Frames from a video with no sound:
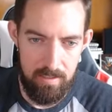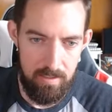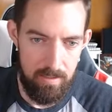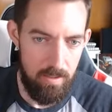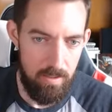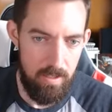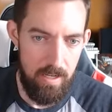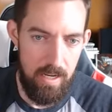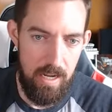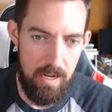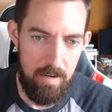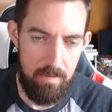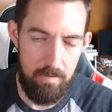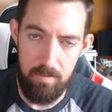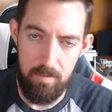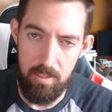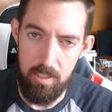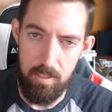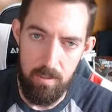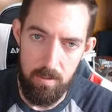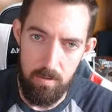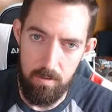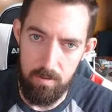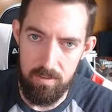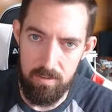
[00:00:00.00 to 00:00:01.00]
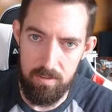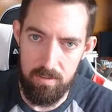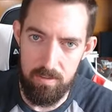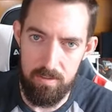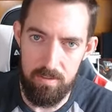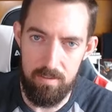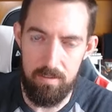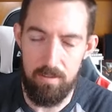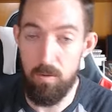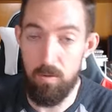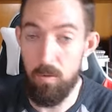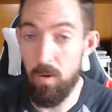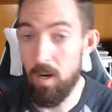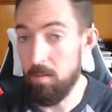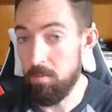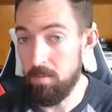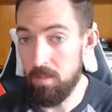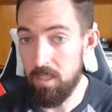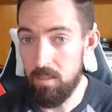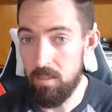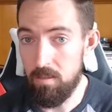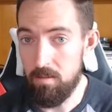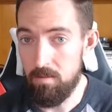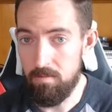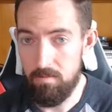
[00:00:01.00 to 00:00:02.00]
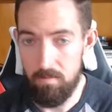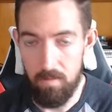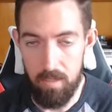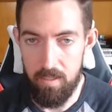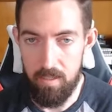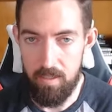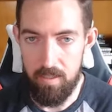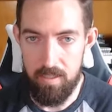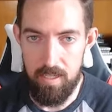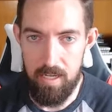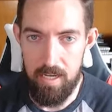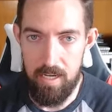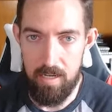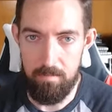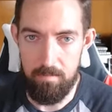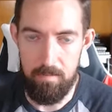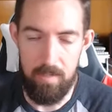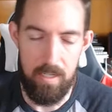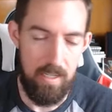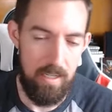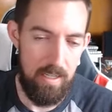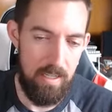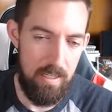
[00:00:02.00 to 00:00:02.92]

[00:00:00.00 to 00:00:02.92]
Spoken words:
So you have the Ukes who wear blue all the time,